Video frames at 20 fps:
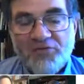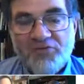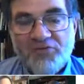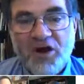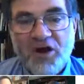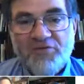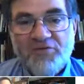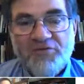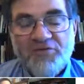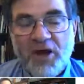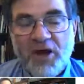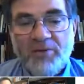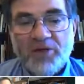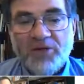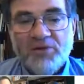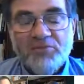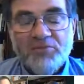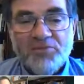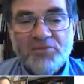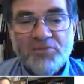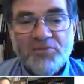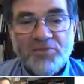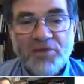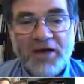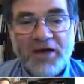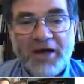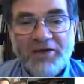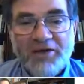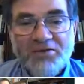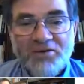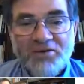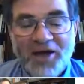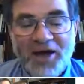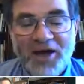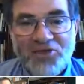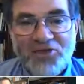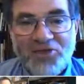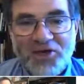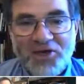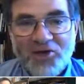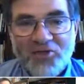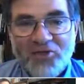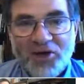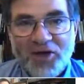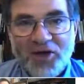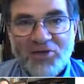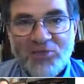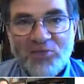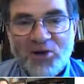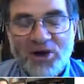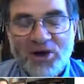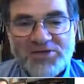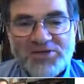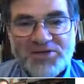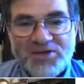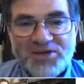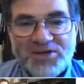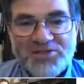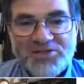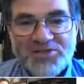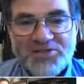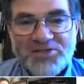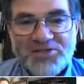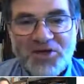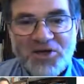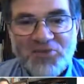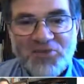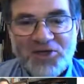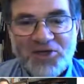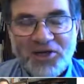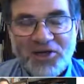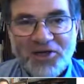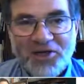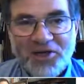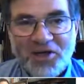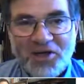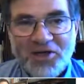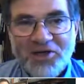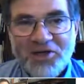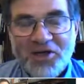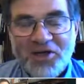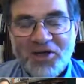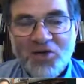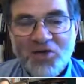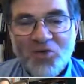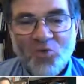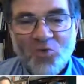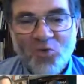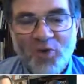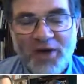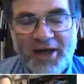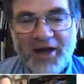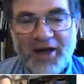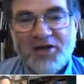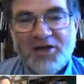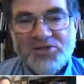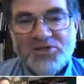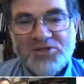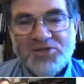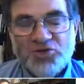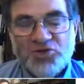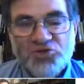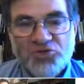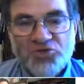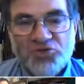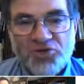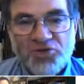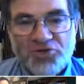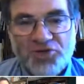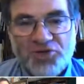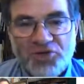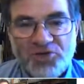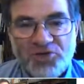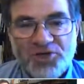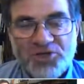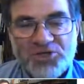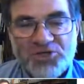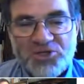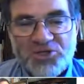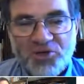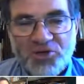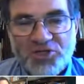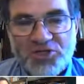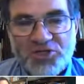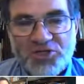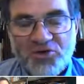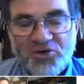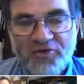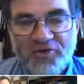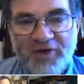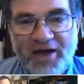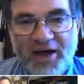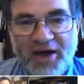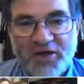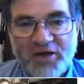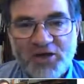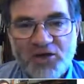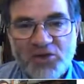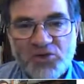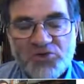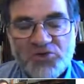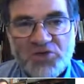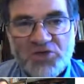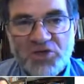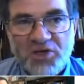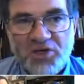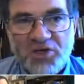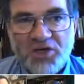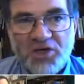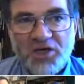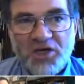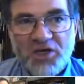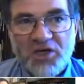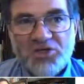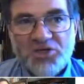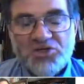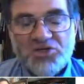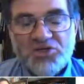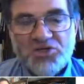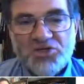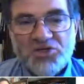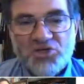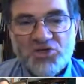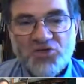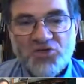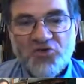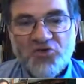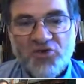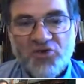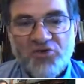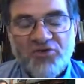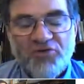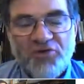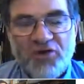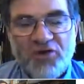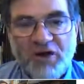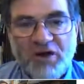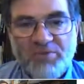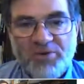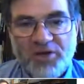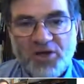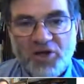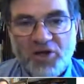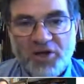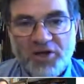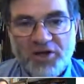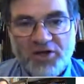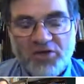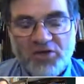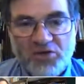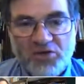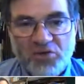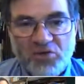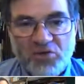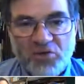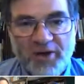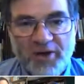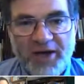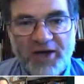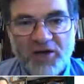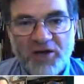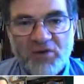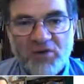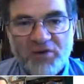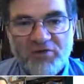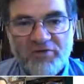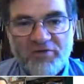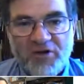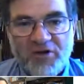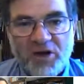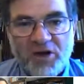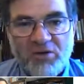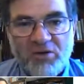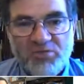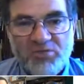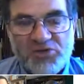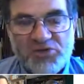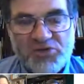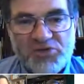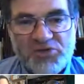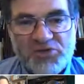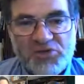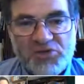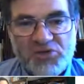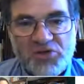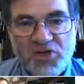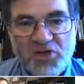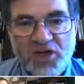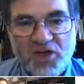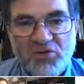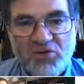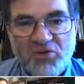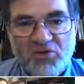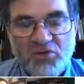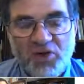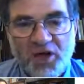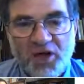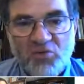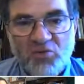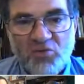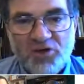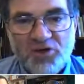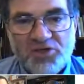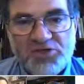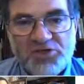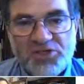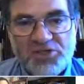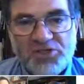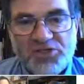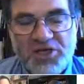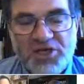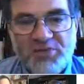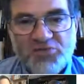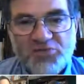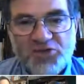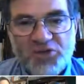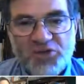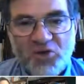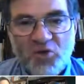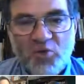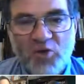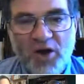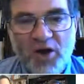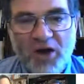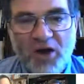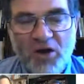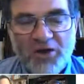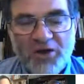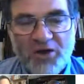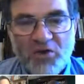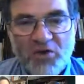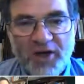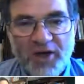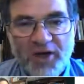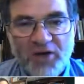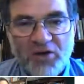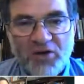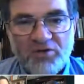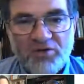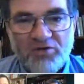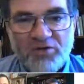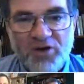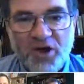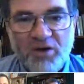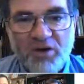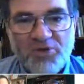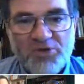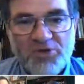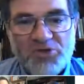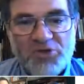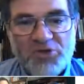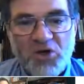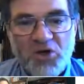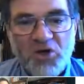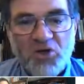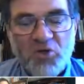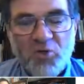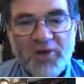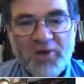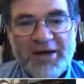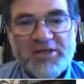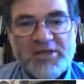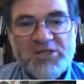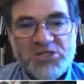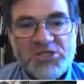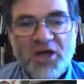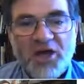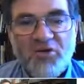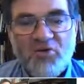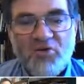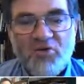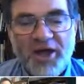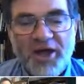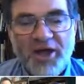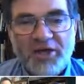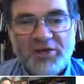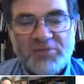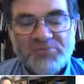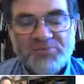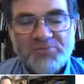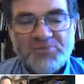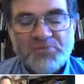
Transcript: Far from it. I I think Quaker process is something that, when it's true to its original values, is useful far beyond Quaker environments and, and works exceptionally well in Quaker environments when it's done right.